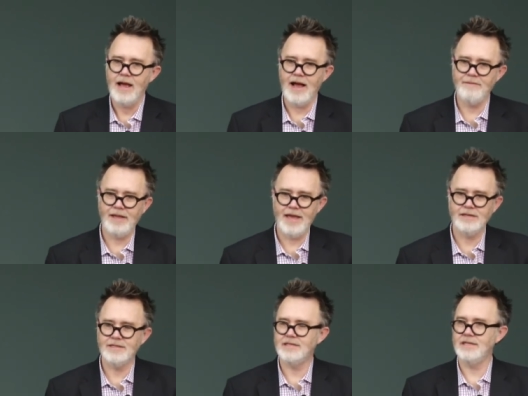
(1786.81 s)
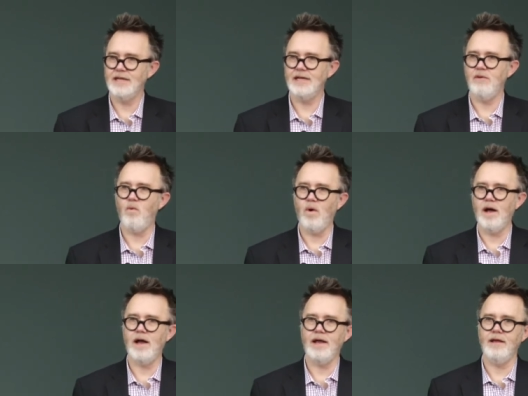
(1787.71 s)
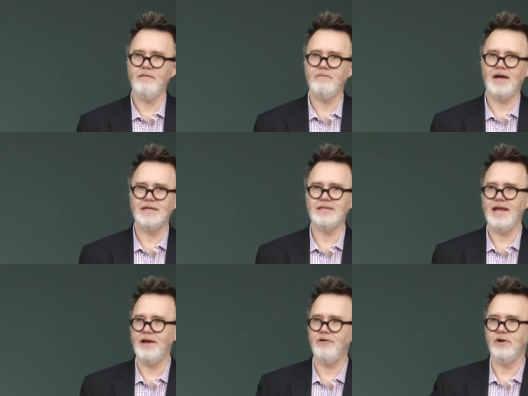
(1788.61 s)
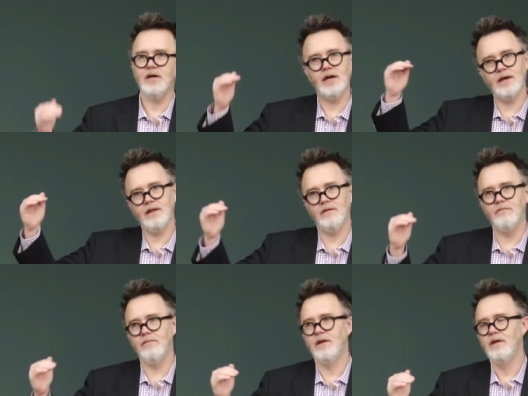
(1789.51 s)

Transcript: I began to see why my standard column